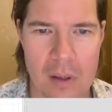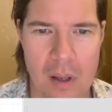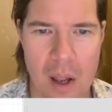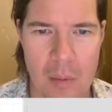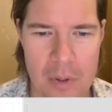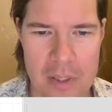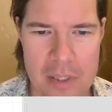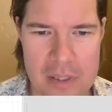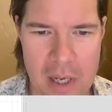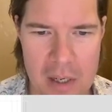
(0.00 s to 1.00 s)
I'm really
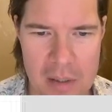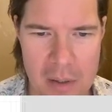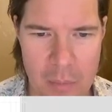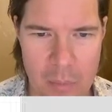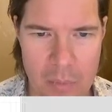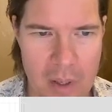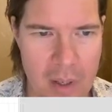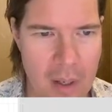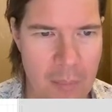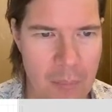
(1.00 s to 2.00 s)
excited that
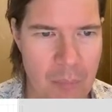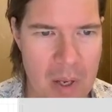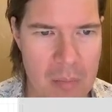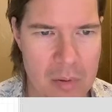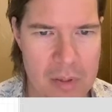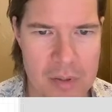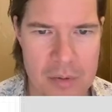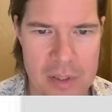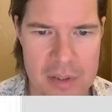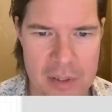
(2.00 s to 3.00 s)
I'm able to do
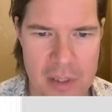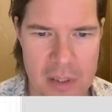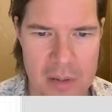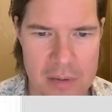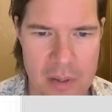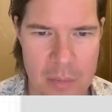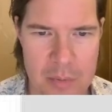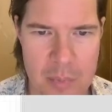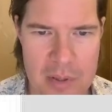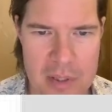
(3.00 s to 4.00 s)
these again. I was
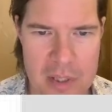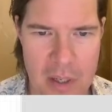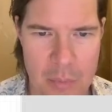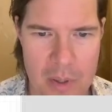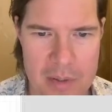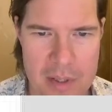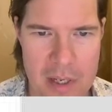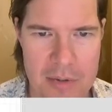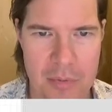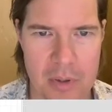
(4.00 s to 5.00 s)
busy on
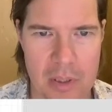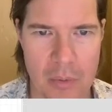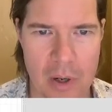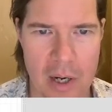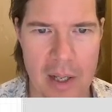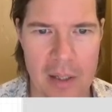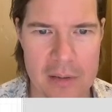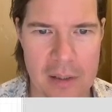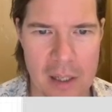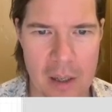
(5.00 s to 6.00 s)
Wednesdays for a little while,
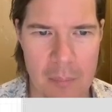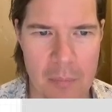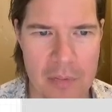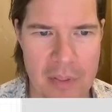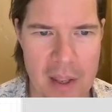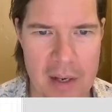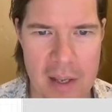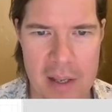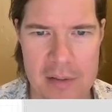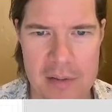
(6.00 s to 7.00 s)
but that
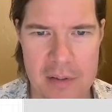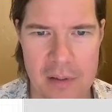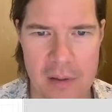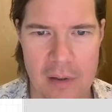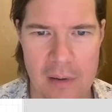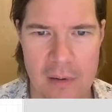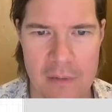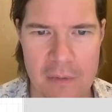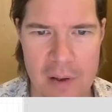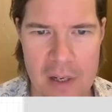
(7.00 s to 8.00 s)
has
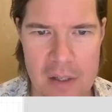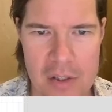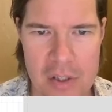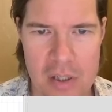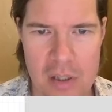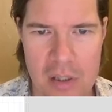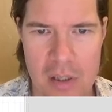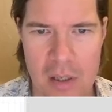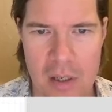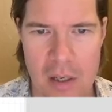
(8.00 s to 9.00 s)
finished,
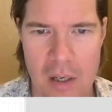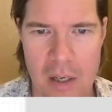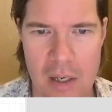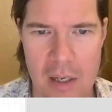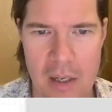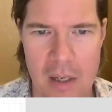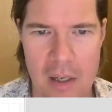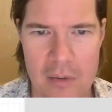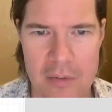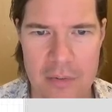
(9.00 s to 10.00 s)

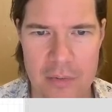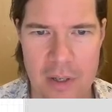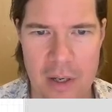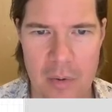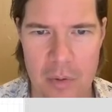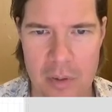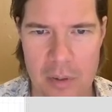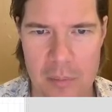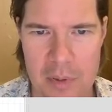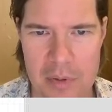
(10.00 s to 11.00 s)
and so now we're going to
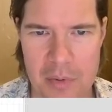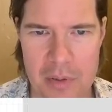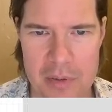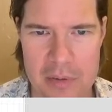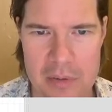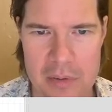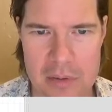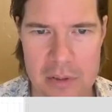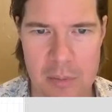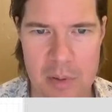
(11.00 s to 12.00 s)
be doing. I
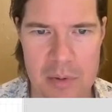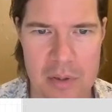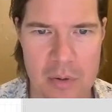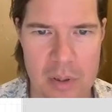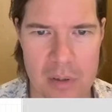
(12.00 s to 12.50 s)
should be able to